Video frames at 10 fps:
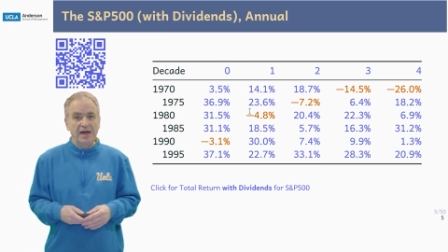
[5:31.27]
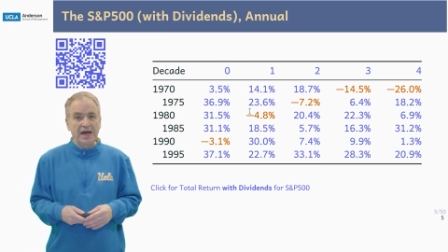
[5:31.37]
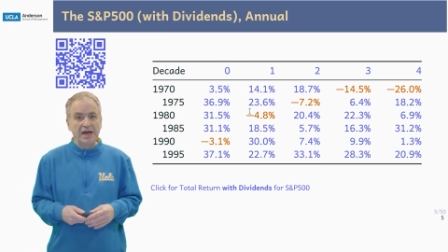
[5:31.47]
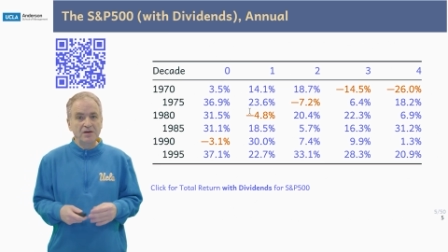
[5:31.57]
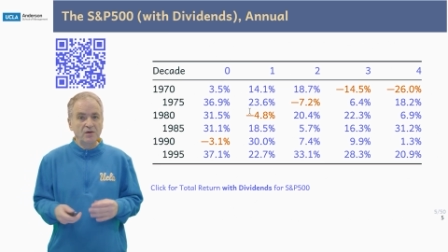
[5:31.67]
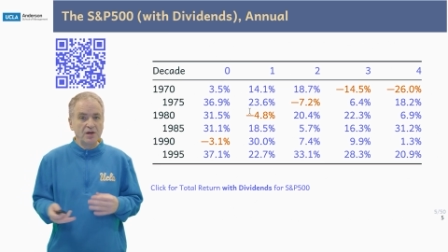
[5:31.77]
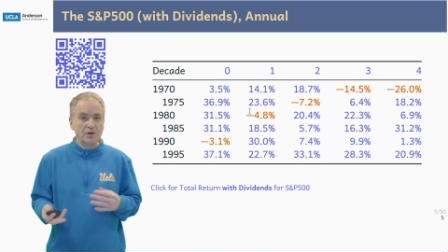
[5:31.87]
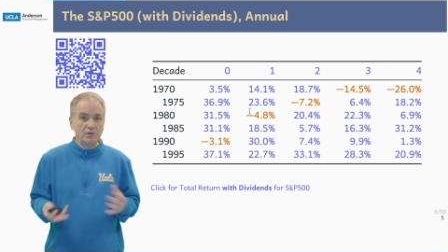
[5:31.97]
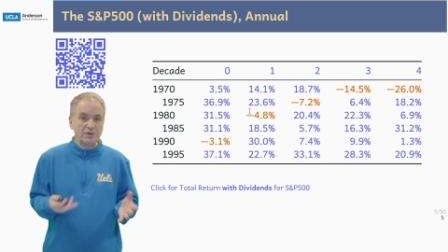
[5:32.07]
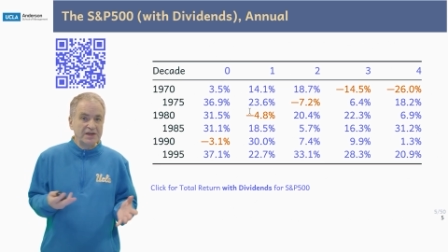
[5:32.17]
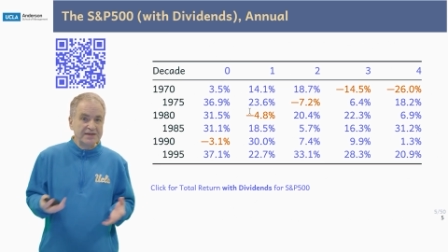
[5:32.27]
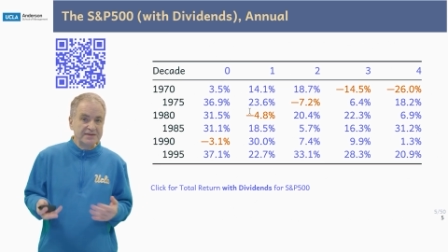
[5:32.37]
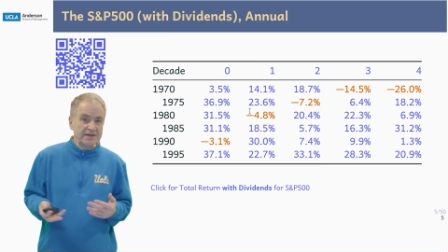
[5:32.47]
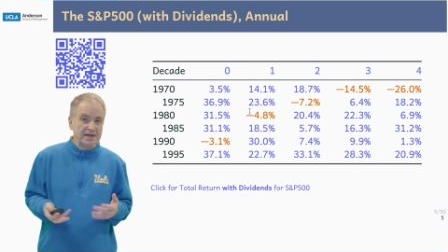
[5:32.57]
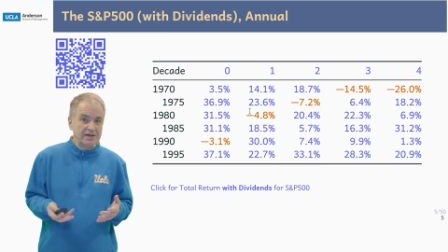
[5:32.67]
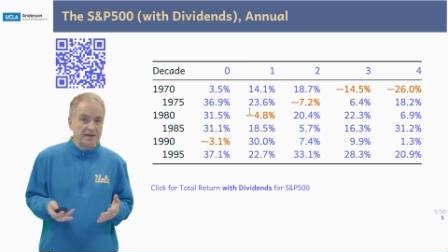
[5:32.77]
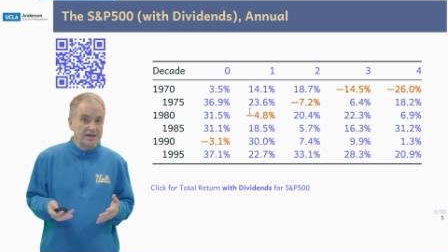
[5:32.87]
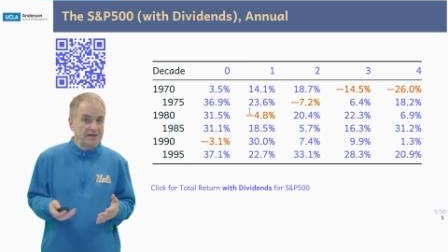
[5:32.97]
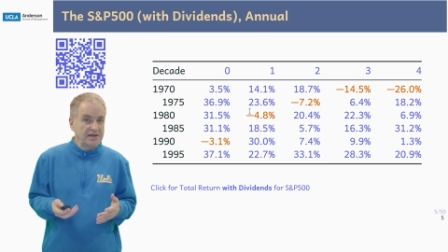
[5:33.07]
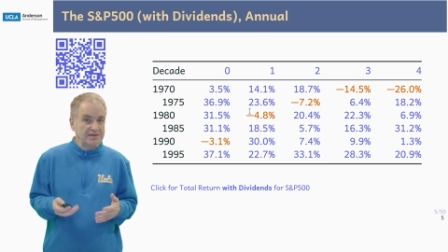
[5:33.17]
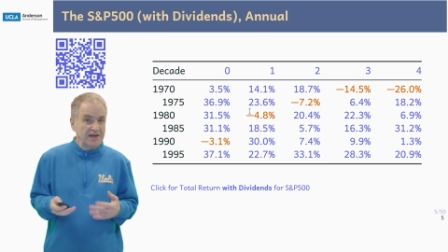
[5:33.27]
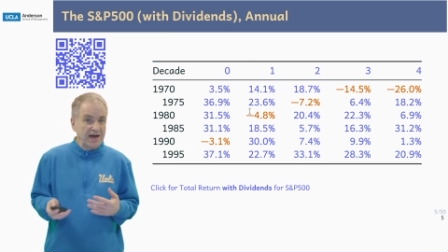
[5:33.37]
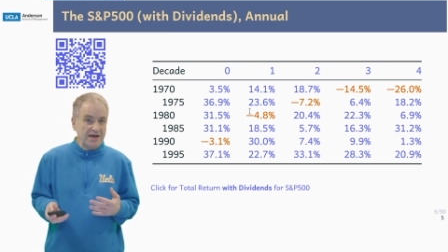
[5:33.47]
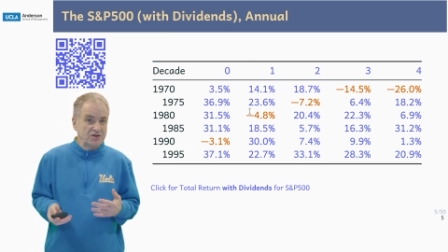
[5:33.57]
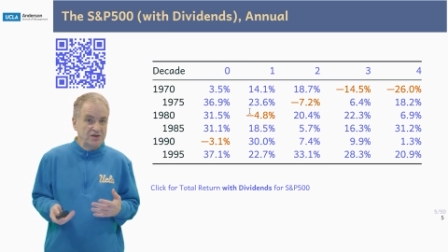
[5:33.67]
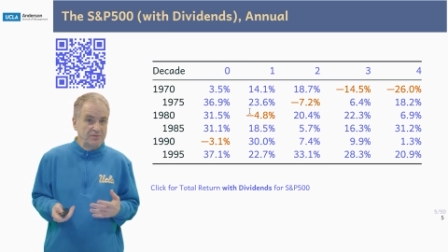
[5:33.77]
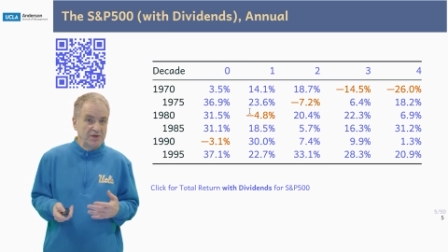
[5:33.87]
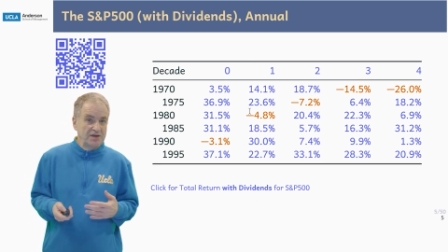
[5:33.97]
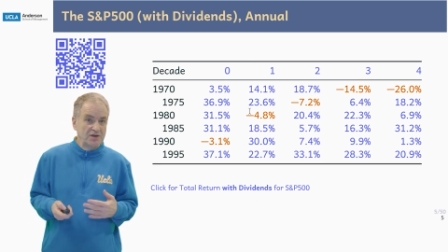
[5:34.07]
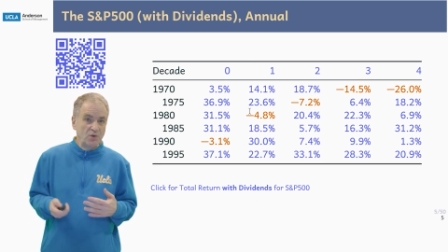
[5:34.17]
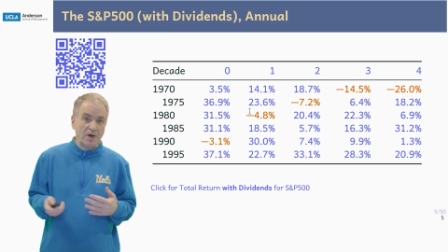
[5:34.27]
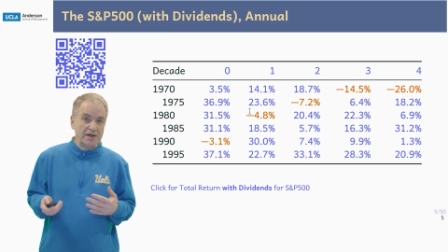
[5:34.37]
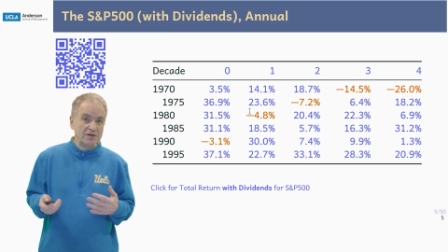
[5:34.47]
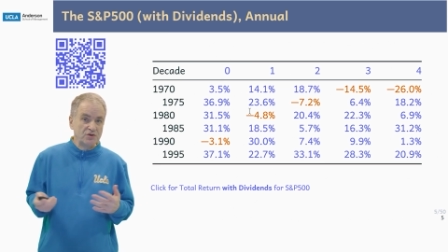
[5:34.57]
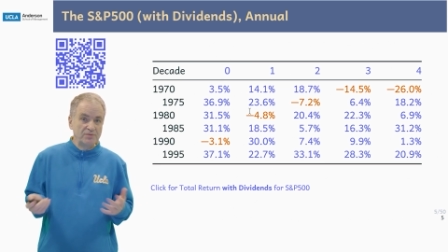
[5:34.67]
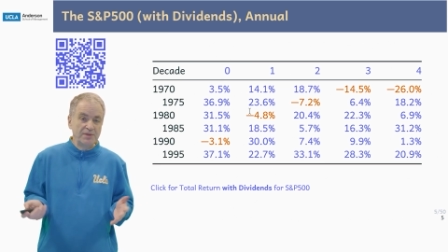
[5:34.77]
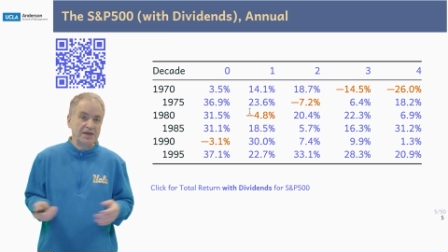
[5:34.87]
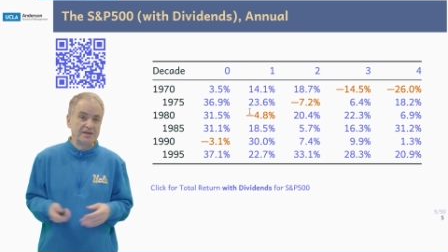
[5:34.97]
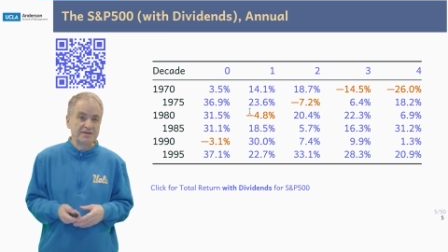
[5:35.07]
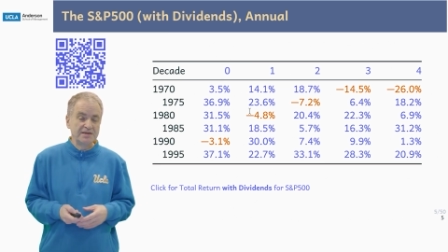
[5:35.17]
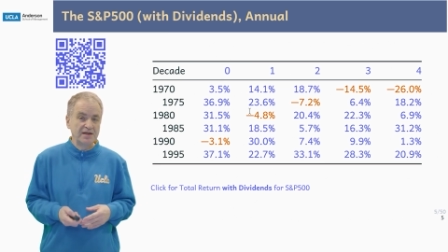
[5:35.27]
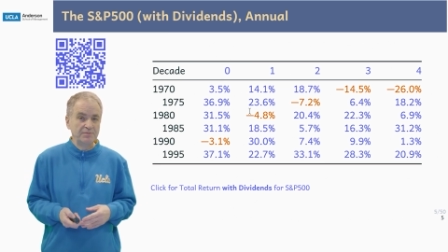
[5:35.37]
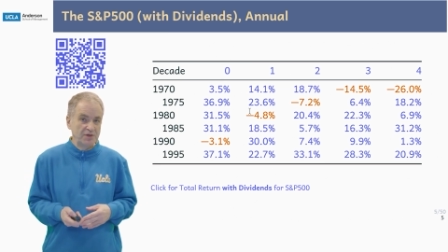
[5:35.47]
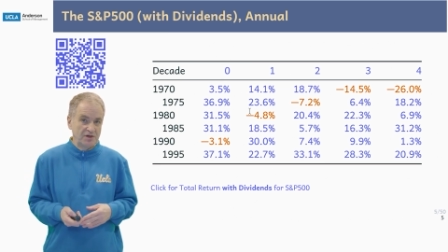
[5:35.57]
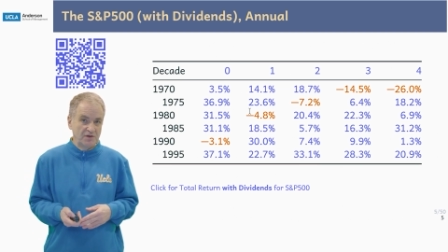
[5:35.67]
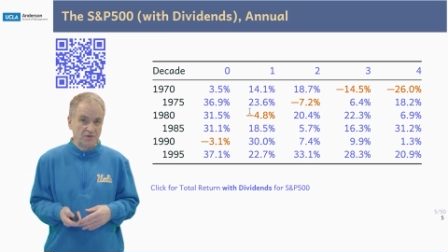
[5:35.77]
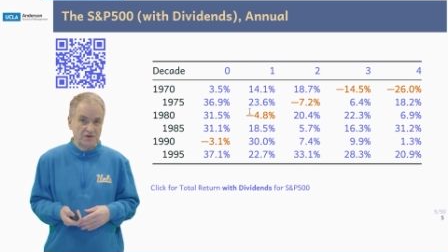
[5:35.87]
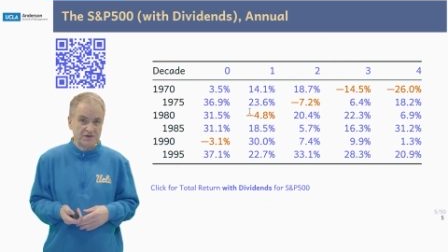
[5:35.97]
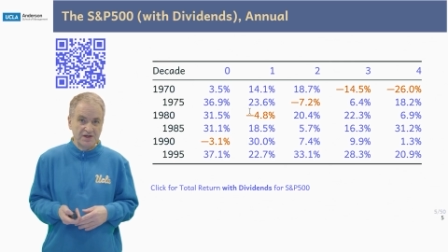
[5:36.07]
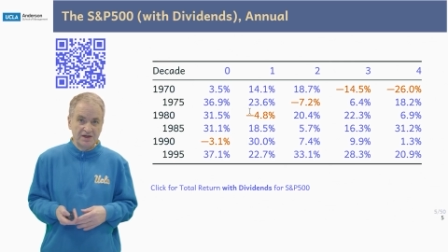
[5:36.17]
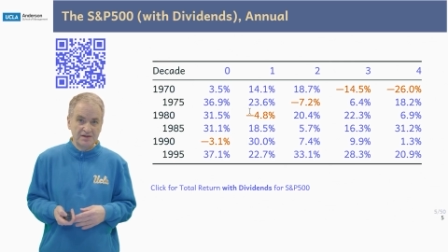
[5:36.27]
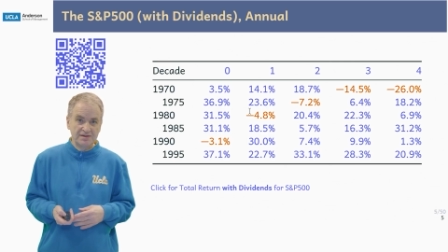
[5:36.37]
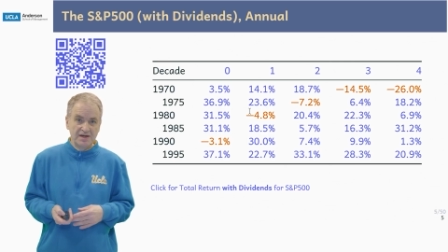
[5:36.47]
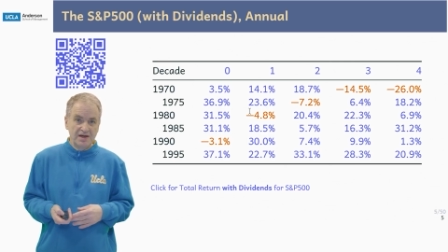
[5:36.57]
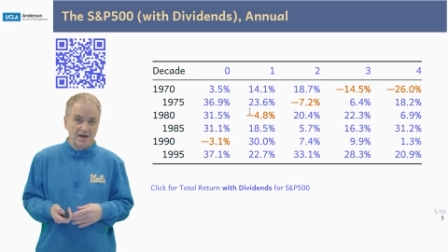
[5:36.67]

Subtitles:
And you can already see that it's actually been quite a tremendous time period for stocks.